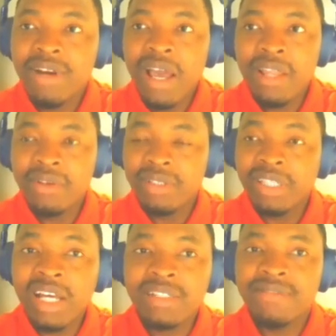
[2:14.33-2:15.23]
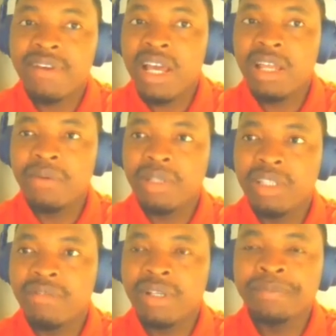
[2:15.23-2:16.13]
file, your dat file and
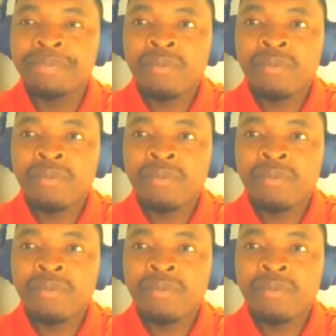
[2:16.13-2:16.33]
whatever.